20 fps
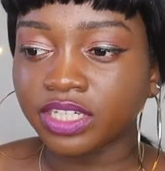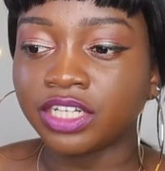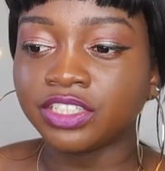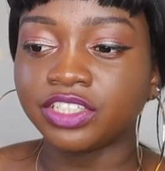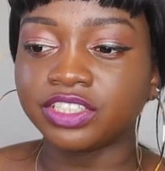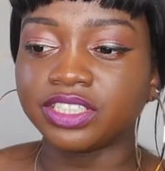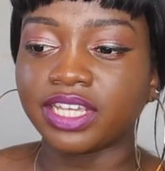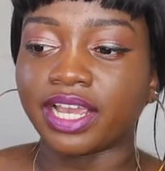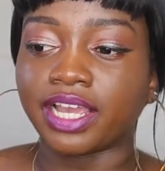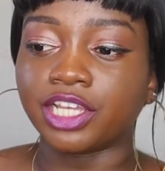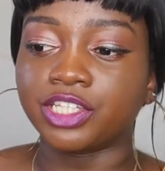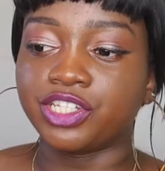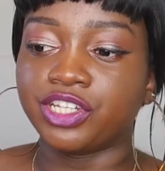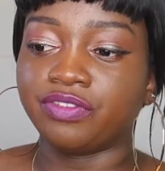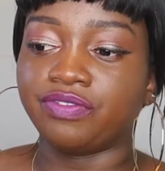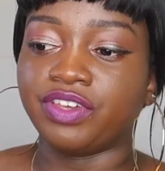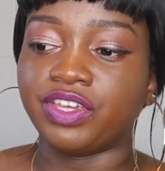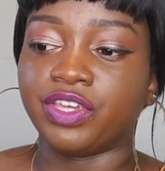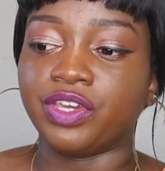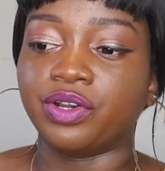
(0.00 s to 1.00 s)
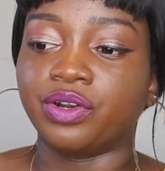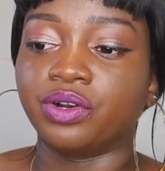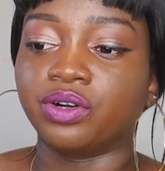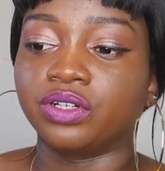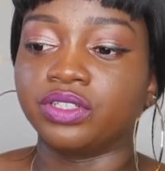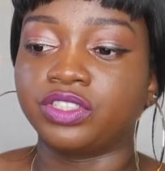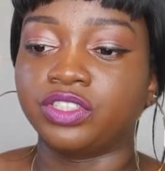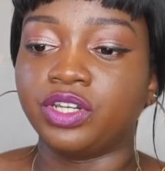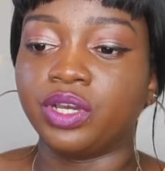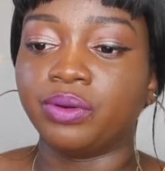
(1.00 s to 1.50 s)
just like achieving your
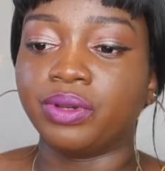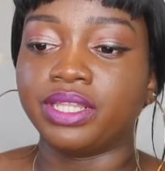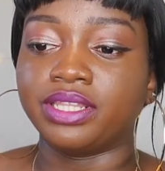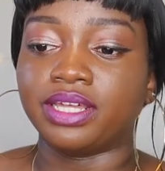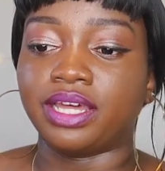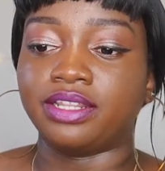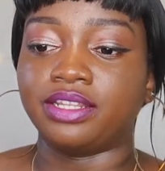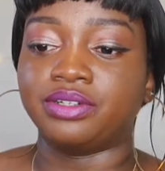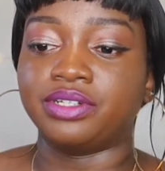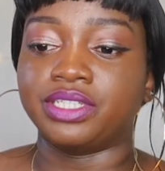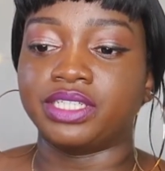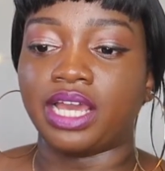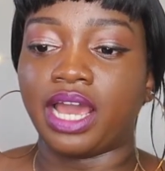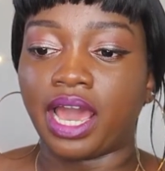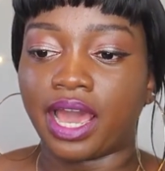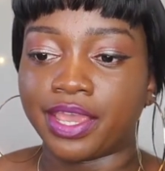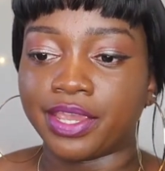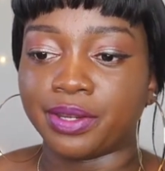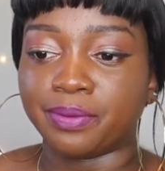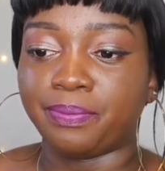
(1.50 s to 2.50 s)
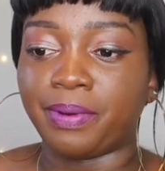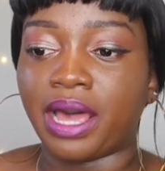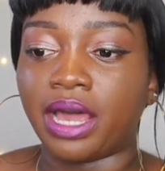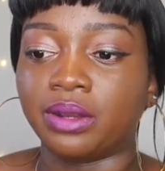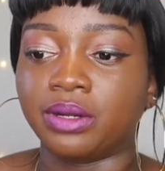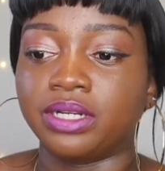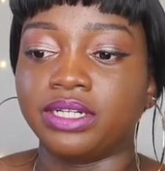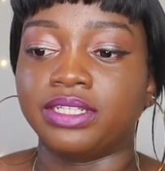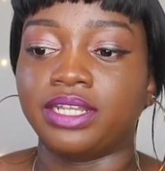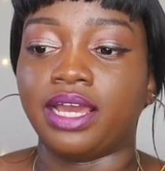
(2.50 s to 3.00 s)
goals, knowing that there is a higher
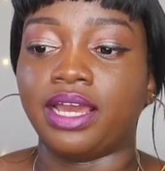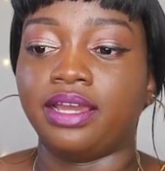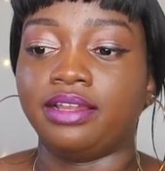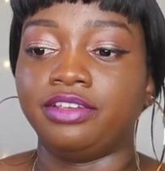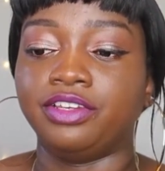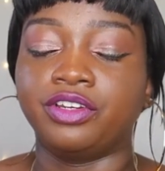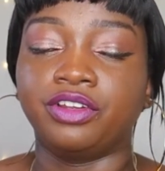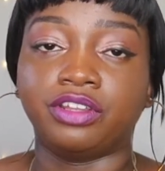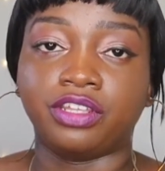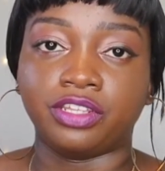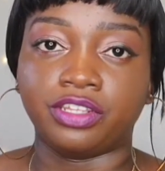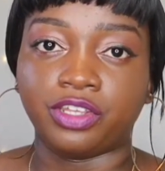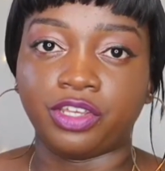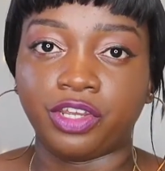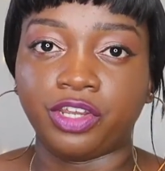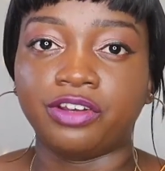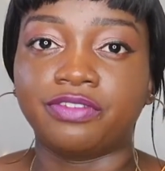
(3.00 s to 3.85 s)
power, that that the